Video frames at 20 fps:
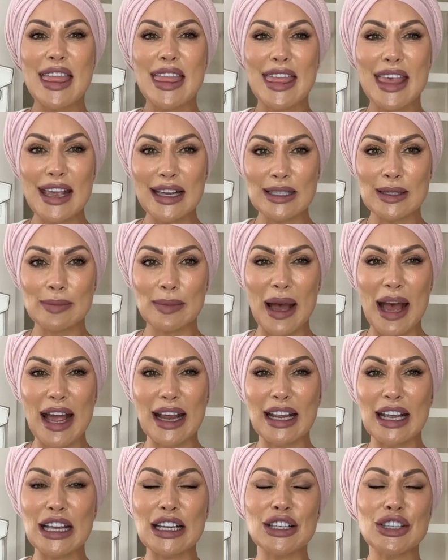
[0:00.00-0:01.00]
this bag
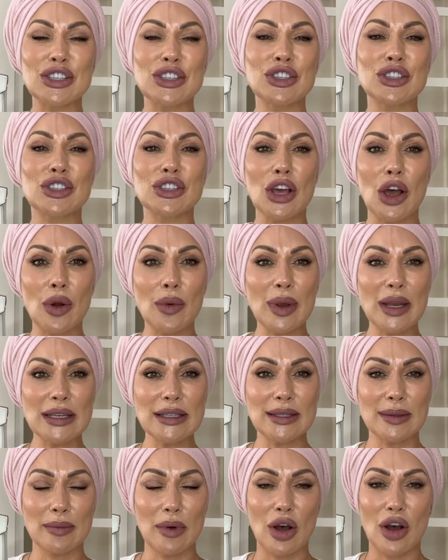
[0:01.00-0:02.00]
is so in
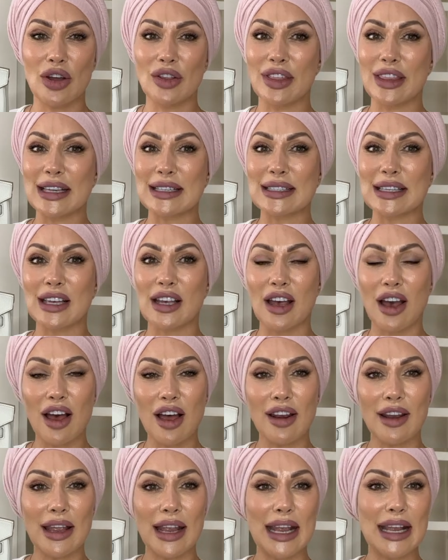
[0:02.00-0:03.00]
demand. This
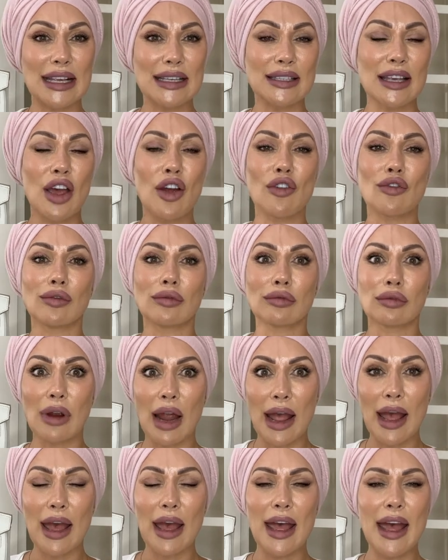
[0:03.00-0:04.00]
colour is
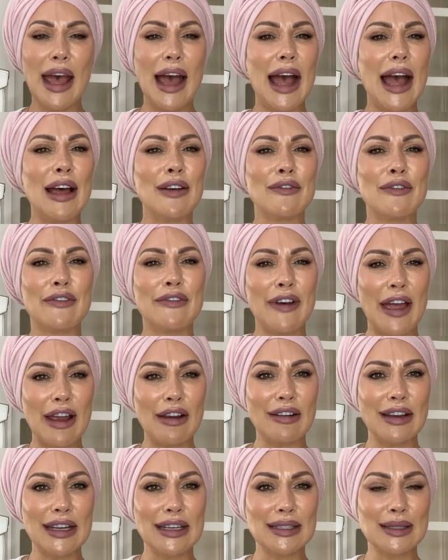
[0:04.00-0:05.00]
rare and
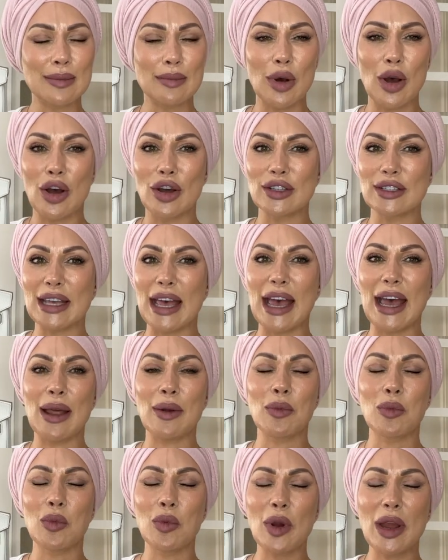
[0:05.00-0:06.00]
very in demand,
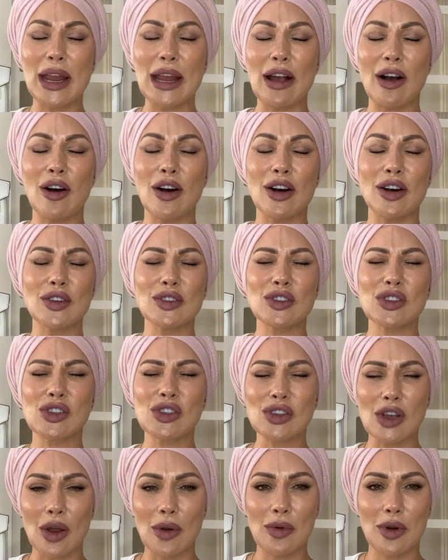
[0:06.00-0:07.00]
and we are
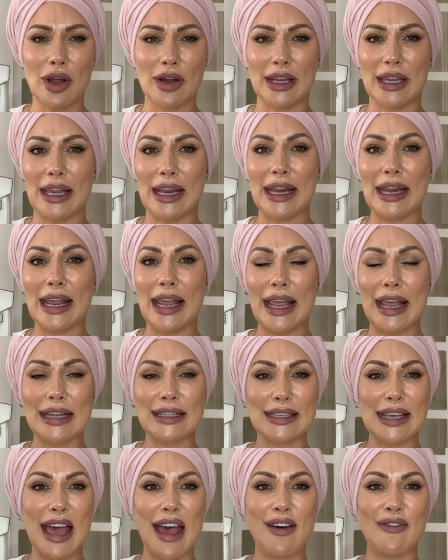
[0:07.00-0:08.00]
so lucky here
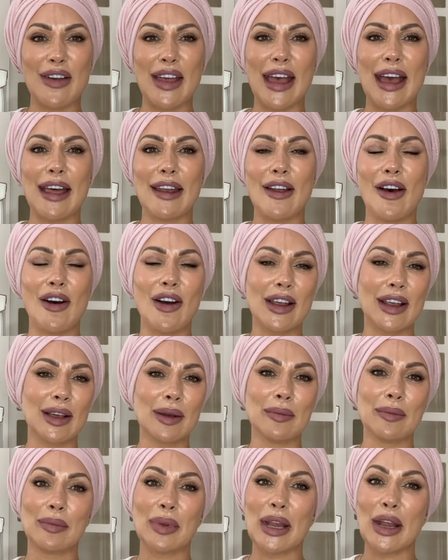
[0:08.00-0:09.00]
to have it. And I
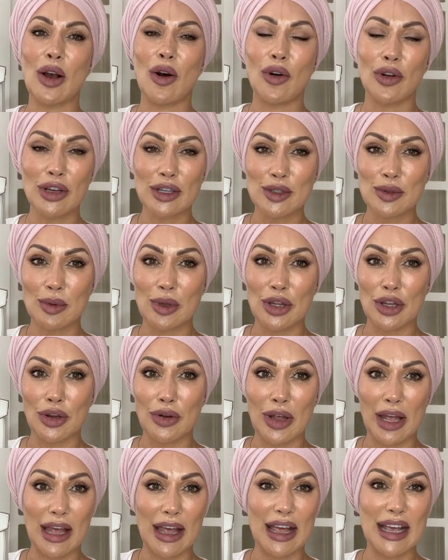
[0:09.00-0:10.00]
can be honest with
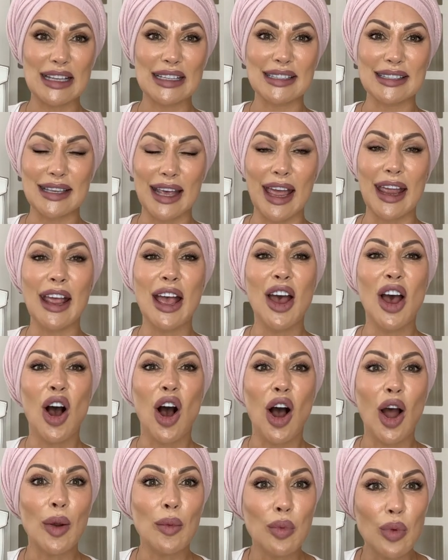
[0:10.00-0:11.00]
you here and say
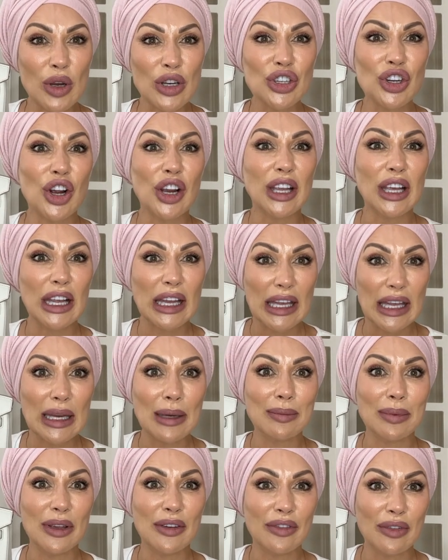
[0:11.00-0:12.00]
I wish I could
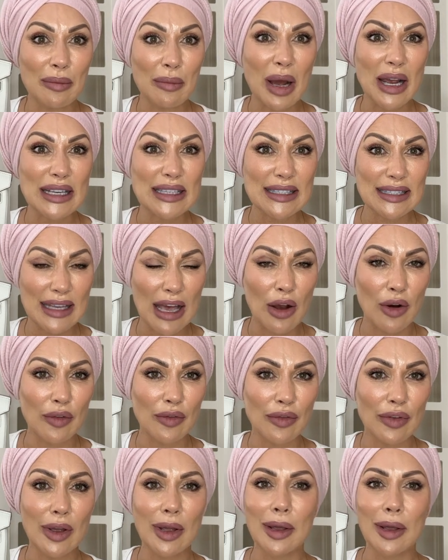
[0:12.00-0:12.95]
keep it for myself,